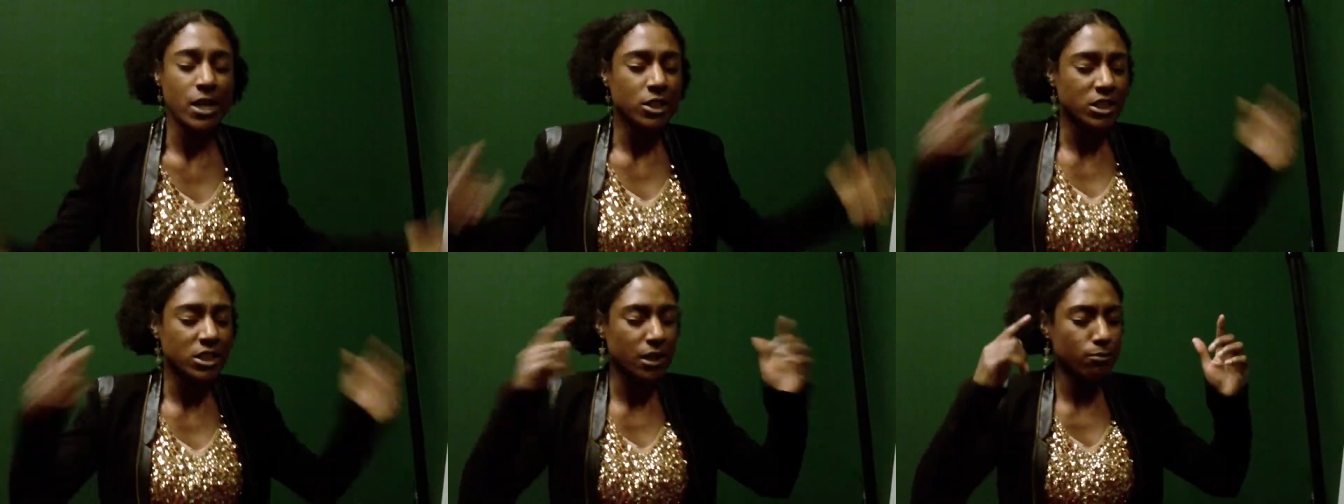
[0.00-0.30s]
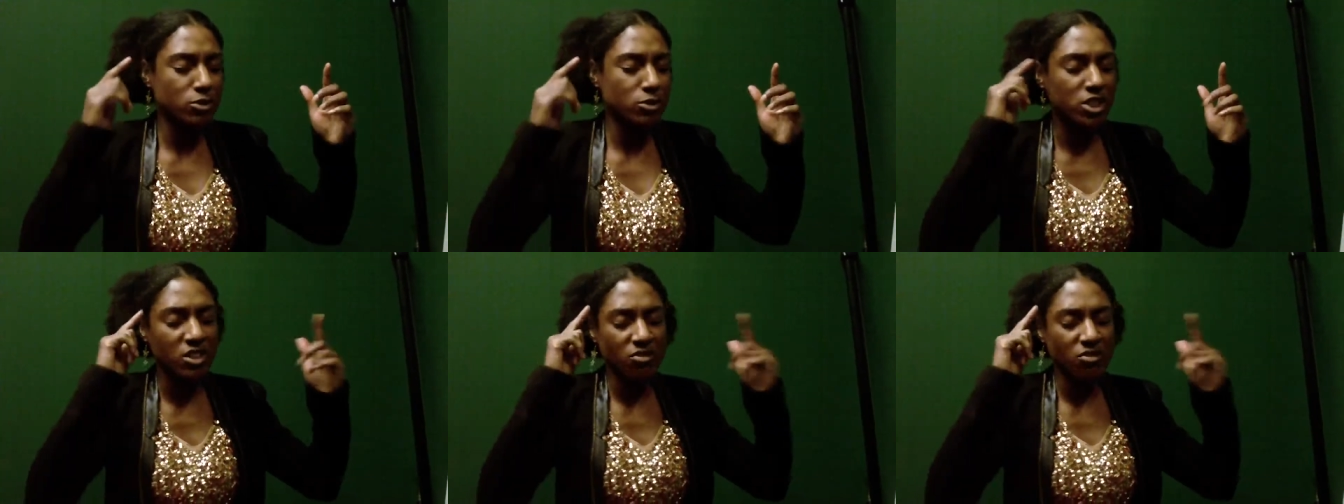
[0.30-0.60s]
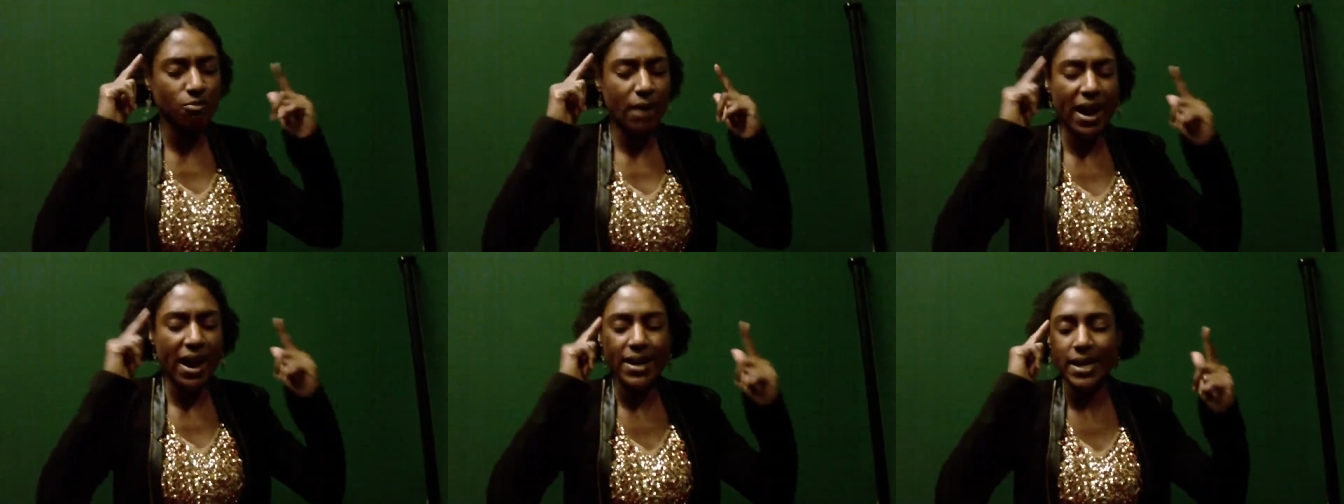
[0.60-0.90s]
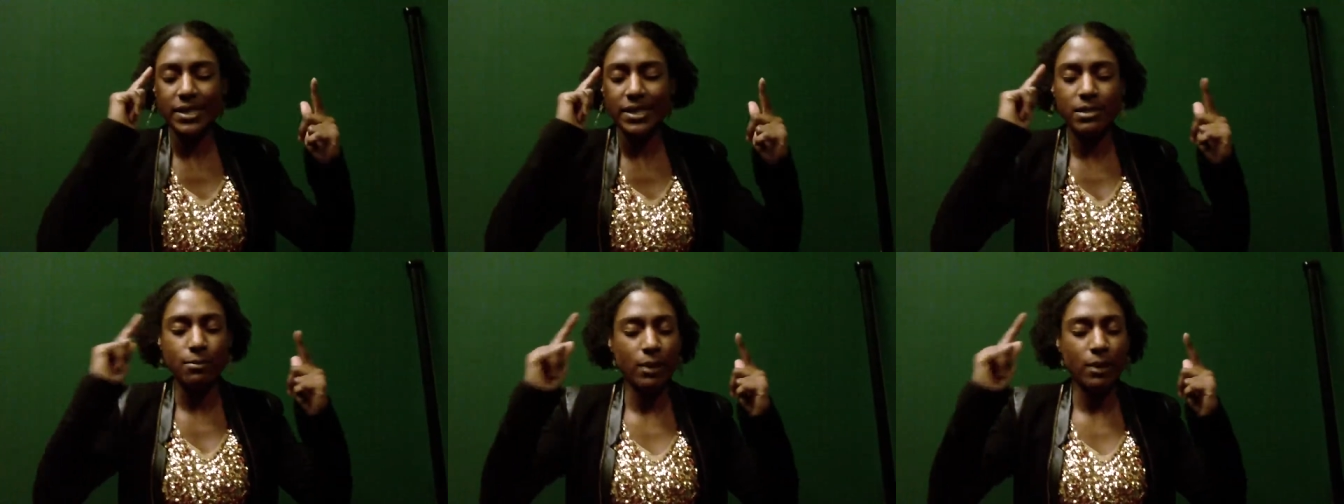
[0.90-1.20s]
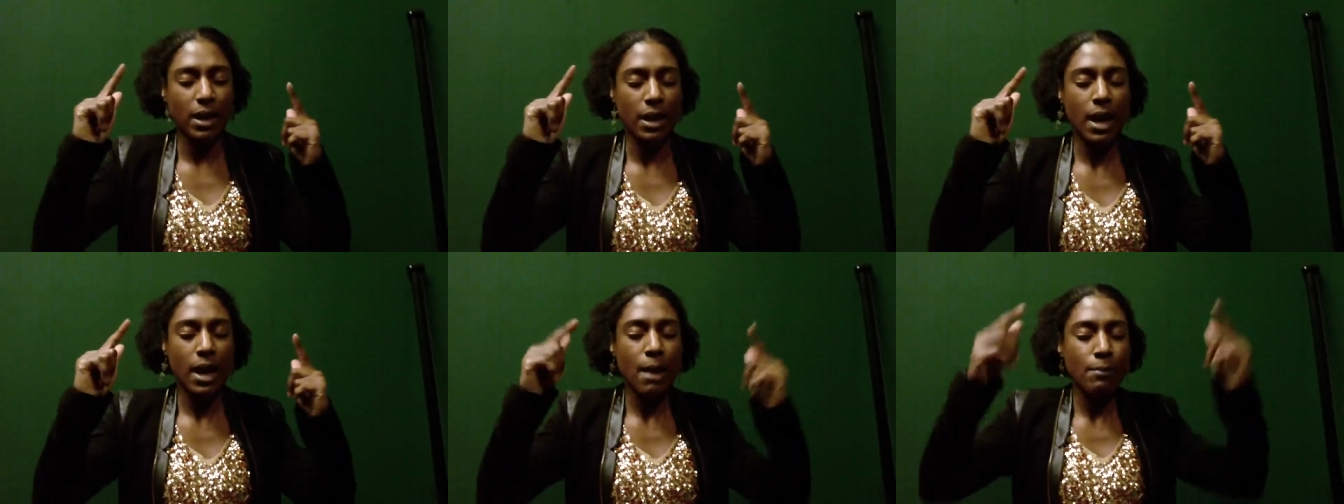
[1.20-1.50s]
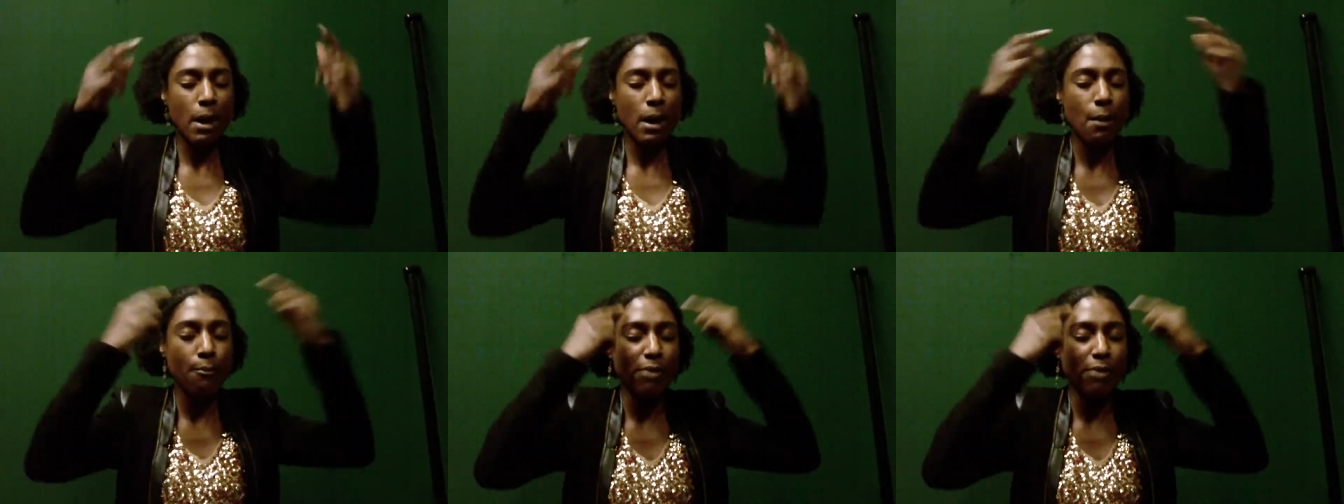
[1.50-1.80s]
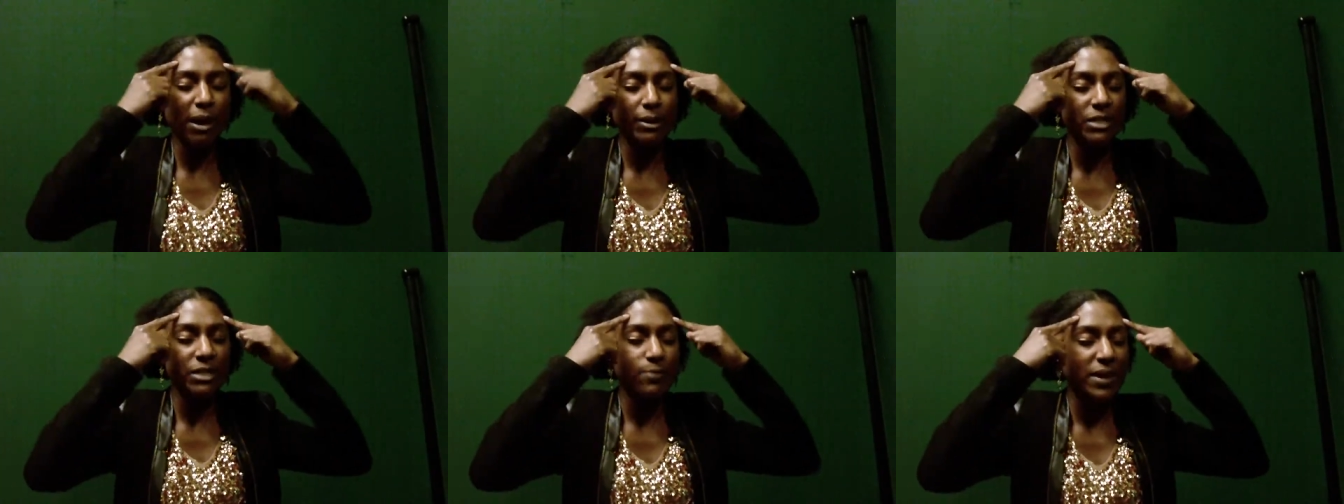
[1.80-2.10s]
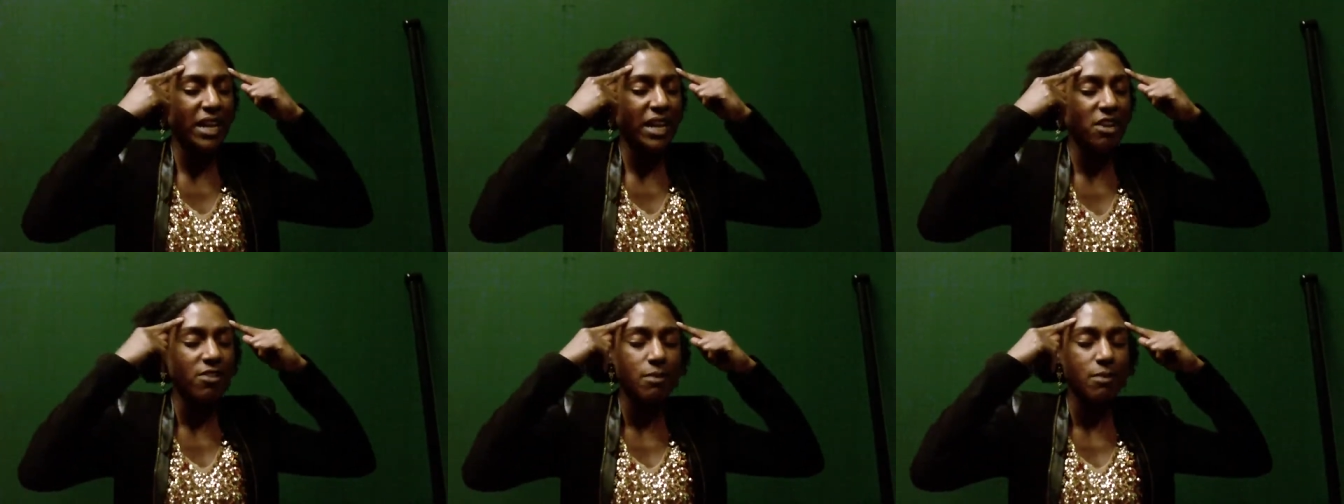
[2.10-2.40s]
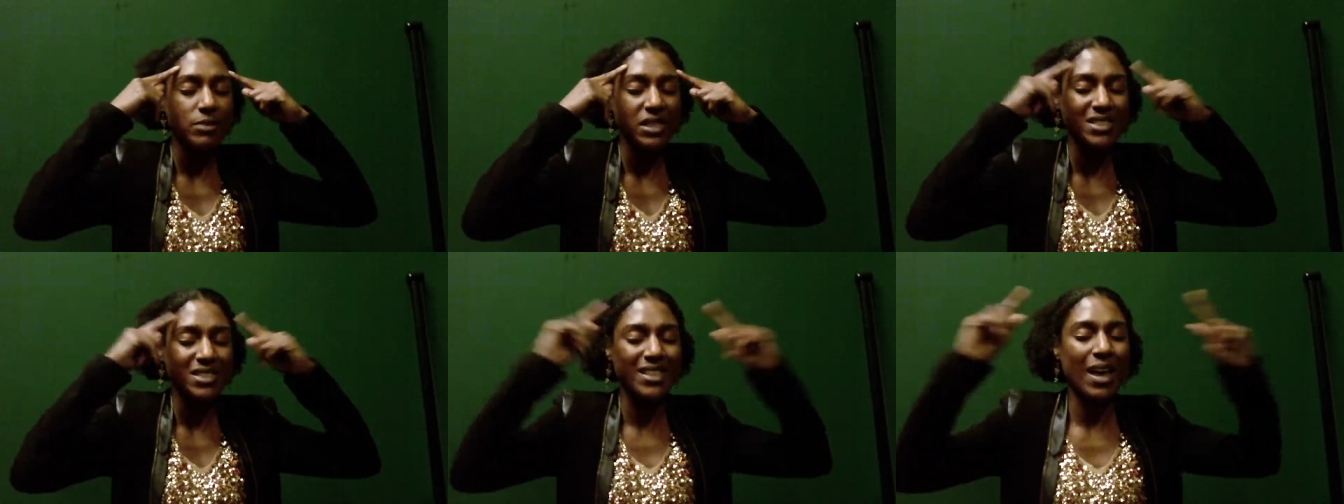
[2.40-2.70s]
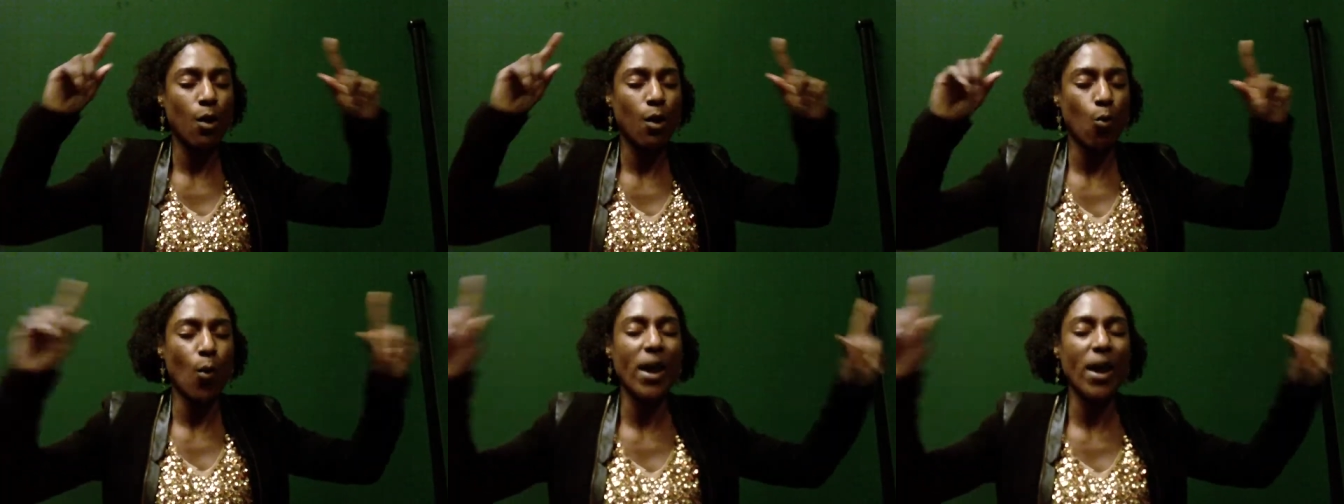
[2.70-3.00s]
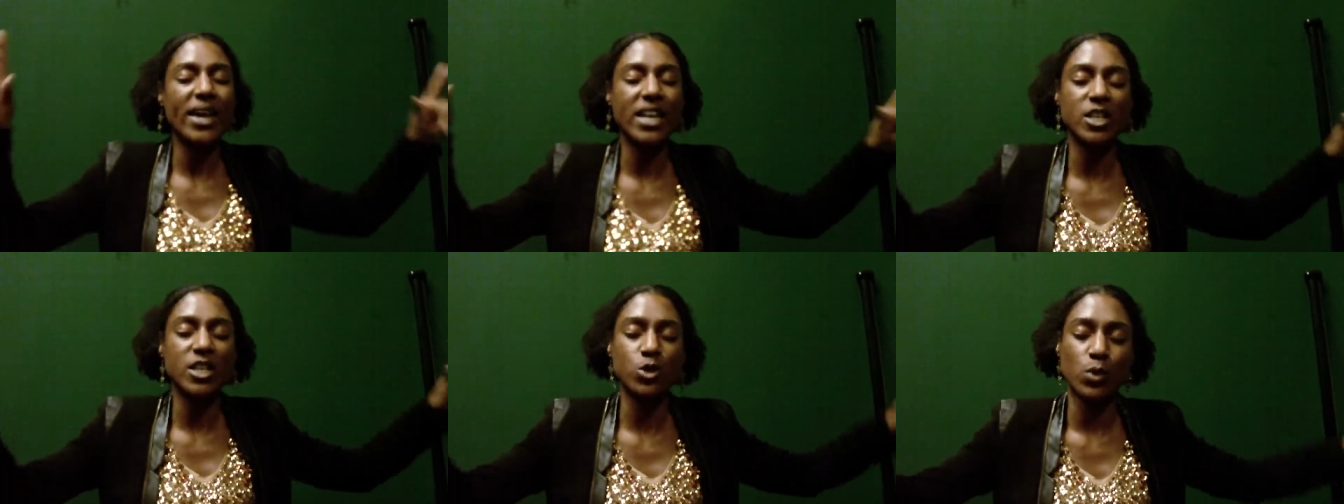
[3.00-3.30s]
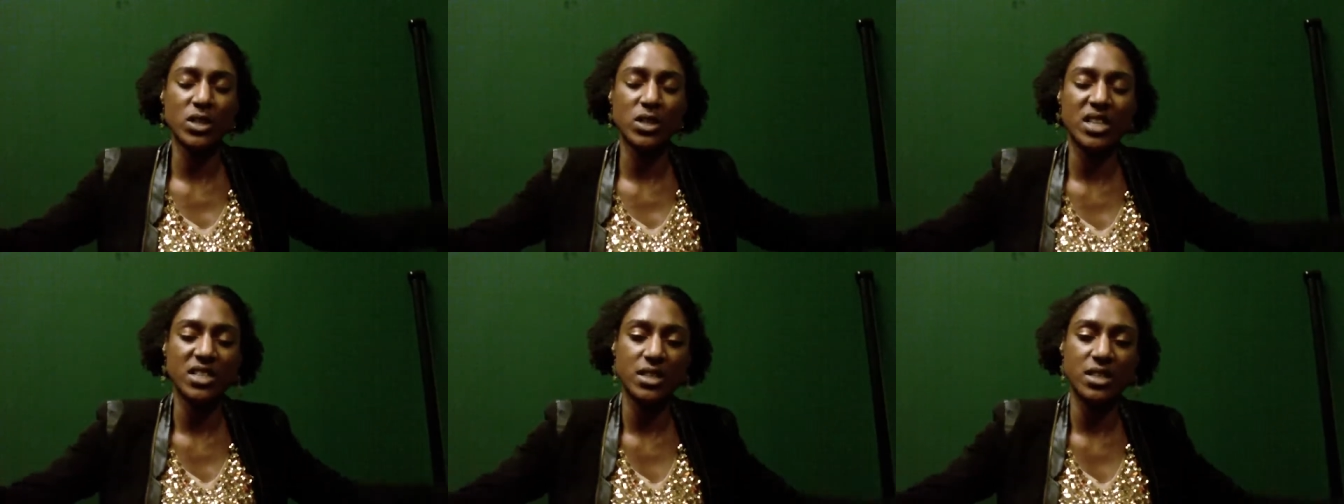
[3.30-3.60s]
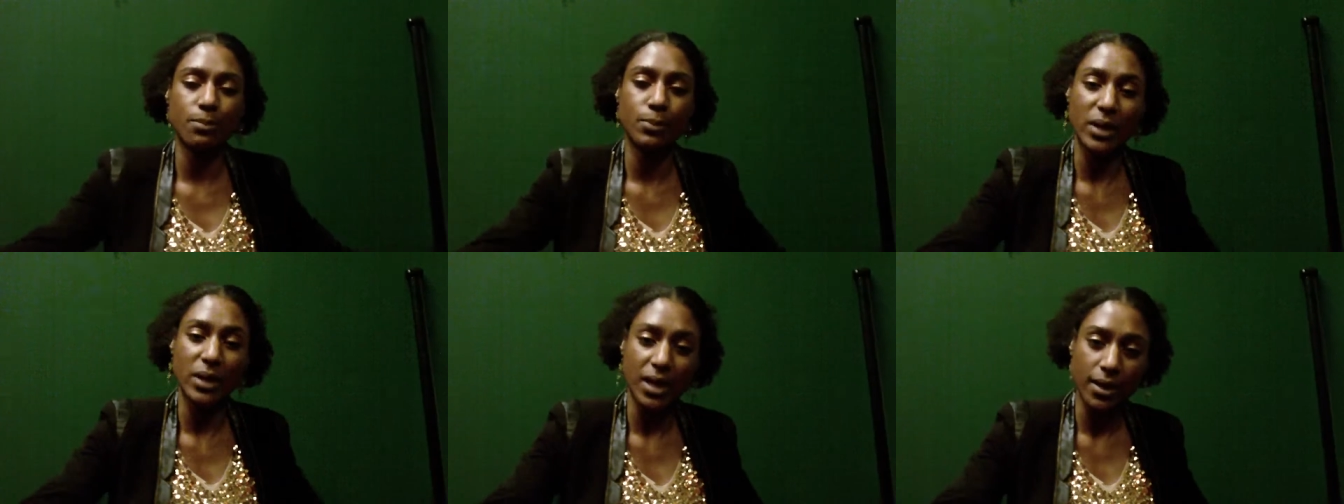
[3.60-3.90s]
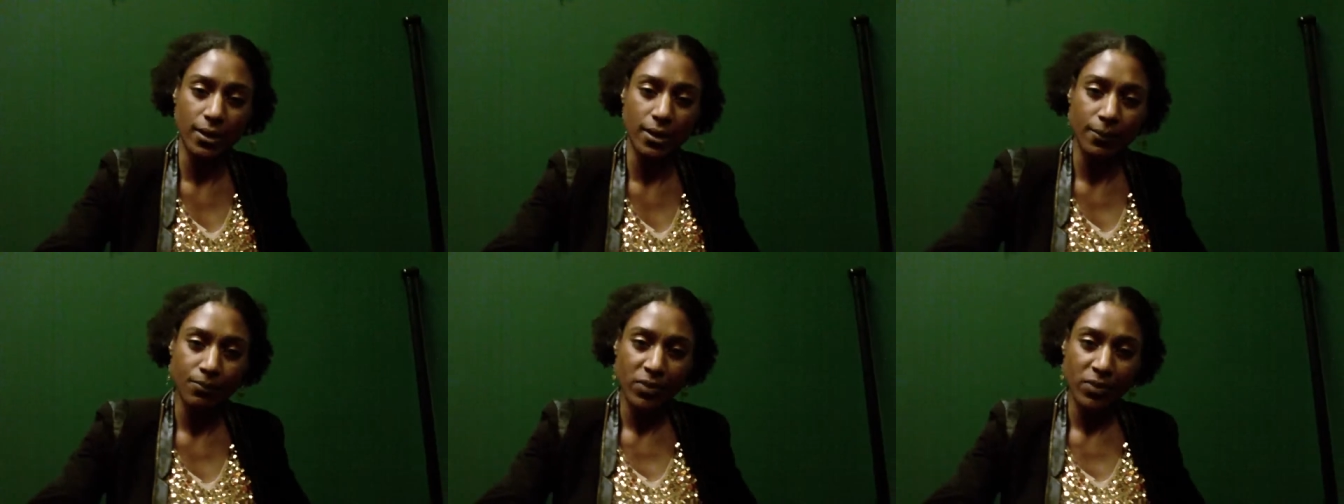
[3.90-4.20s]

Cheap shift my anatomy. My brain's spotted grams its neck weight into a centipede.